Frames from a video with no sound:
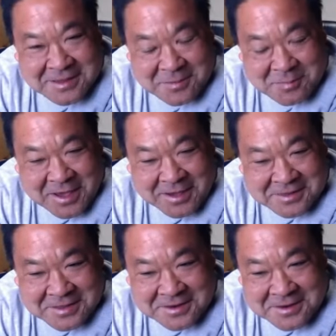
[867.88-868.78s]
back
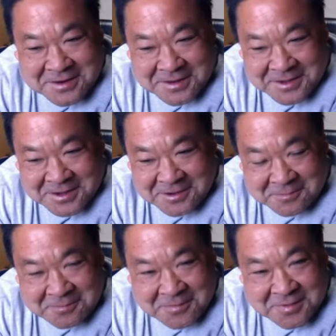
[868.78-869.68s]
then
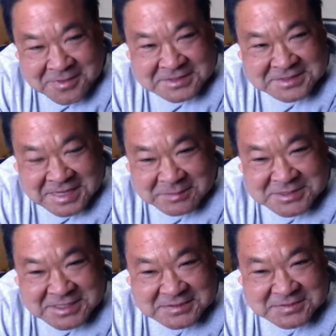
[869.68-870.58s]
the stem
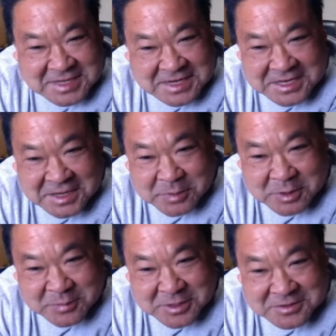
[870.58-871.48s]
size was like 10
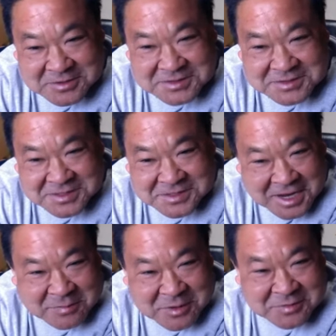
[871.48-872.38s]
millimeters,
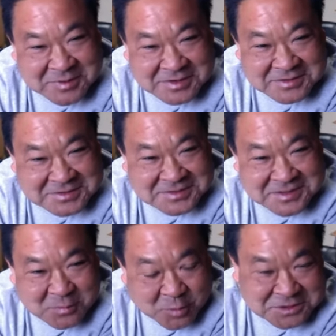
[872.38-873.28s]
9 millimeters.
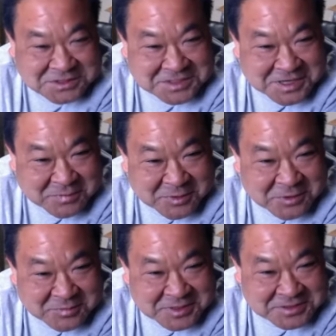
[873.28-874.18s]
Porsche's 9
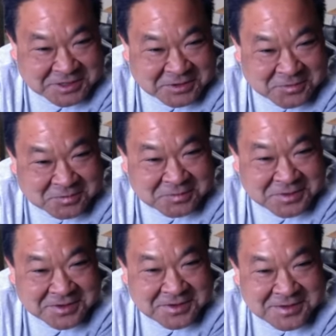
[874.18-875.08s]
millimeters air cooled.
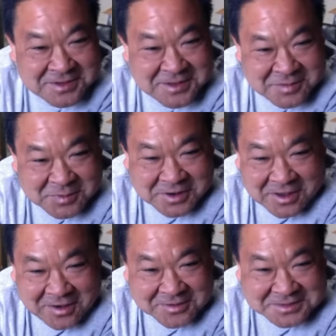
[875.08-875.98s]
But
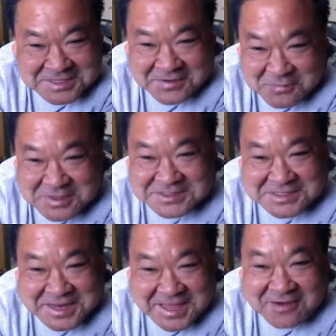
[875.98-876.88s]
all the stuff we
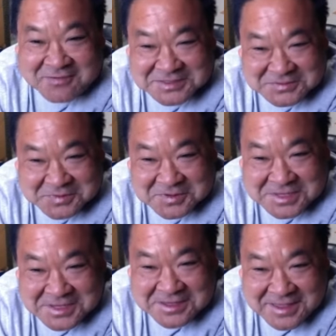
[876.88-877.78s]
see now is
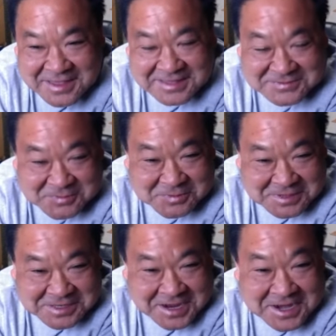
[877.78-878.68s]
it's
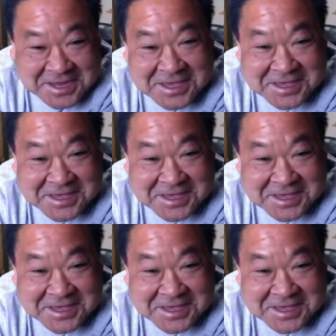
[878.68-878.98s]
really tiny.